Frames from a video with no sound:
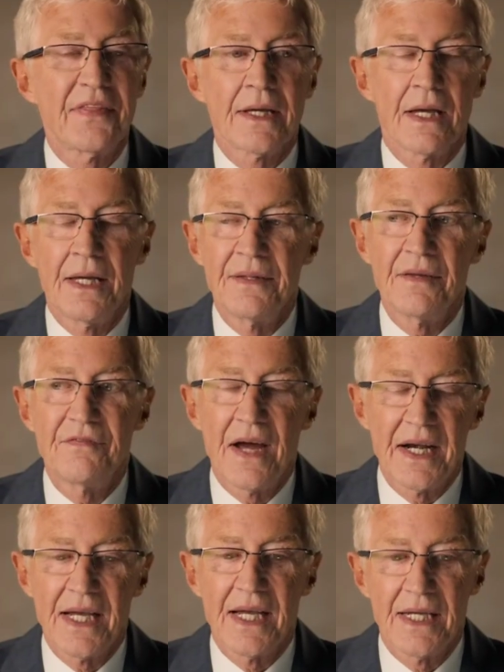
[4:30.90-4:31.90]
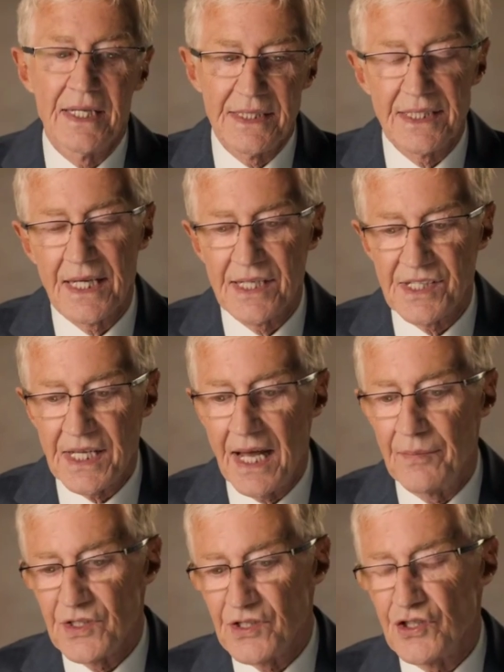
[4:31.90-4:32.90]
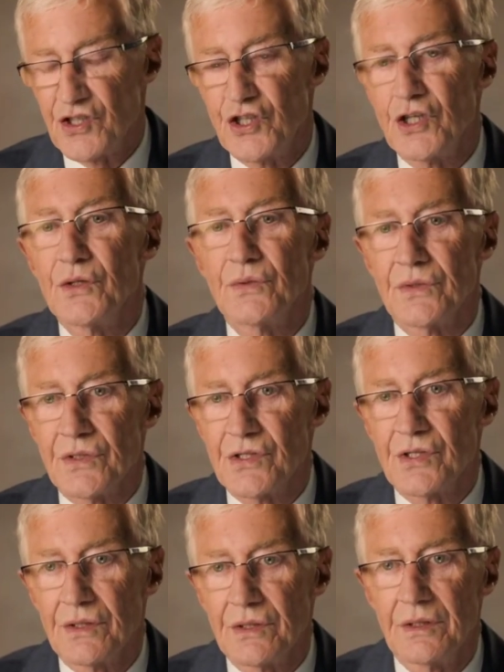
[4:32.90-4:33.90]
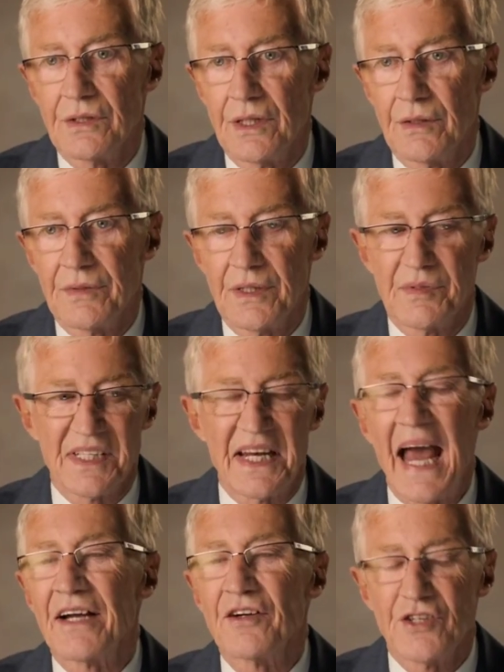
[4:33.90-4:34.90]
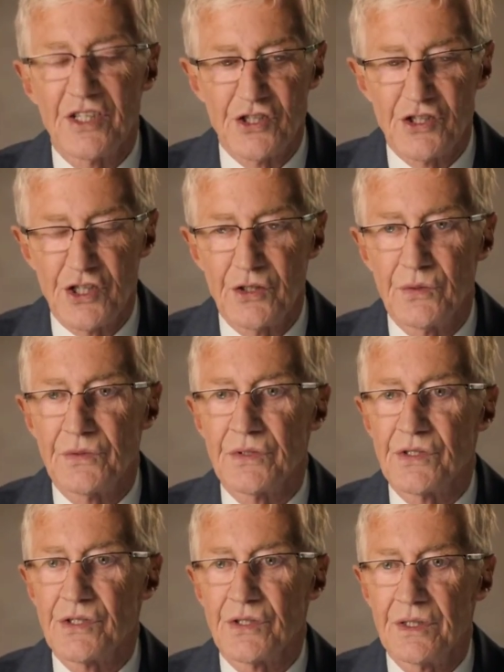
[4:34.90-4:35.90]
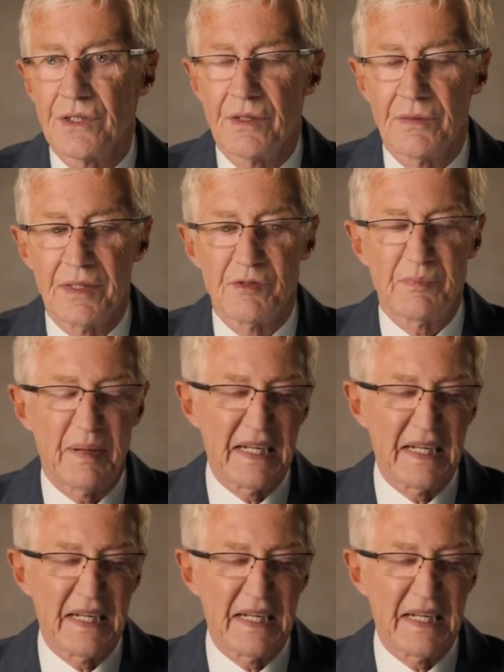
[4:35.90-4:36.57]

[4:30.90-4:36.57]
I think in the very early days, Ken was a student, you know, and he was an angry student, you know, and he was